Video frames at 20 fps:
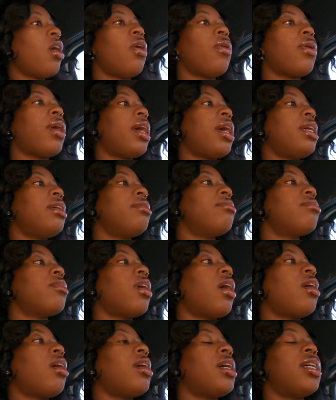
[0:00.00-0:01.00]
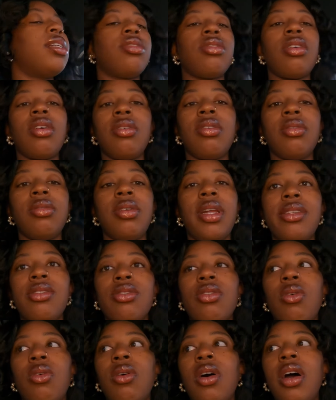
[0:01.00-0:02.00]
Okay? All right, so
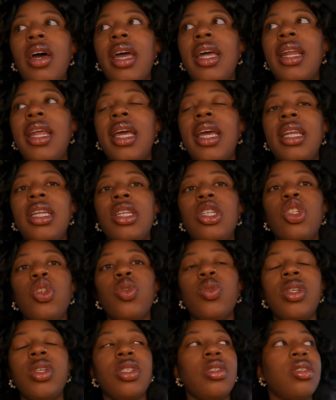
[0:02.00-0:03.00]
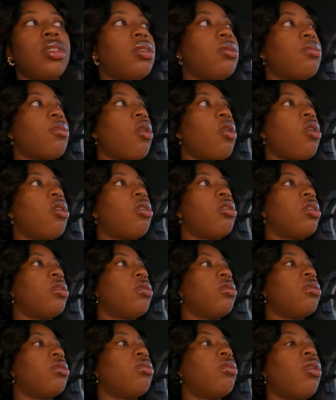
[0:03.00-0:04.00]
let's go ahead and do this small
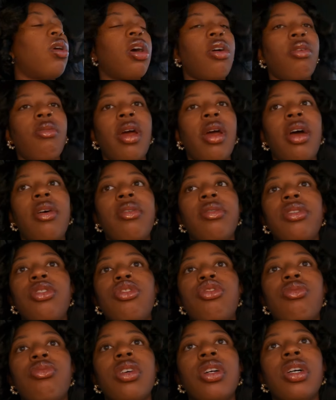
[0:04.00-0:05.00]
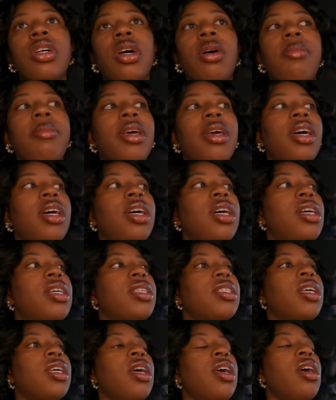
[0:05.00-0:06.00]
little walk around the truck
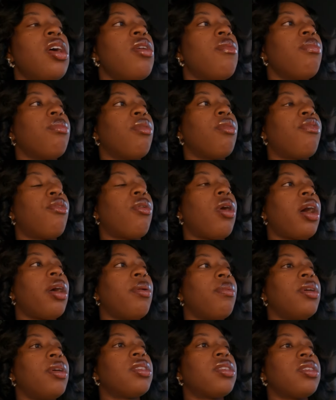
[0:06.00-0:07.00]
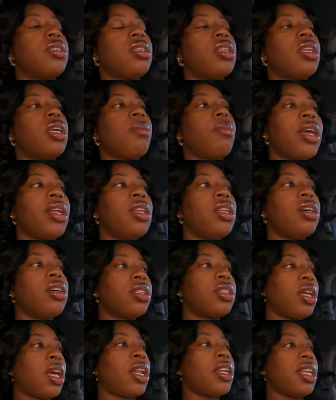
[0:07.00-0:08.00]
because before I went to sleep, I
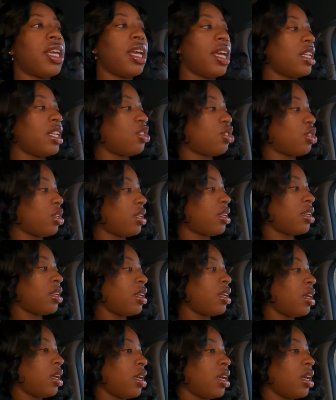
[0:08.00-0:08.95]
looked at the engine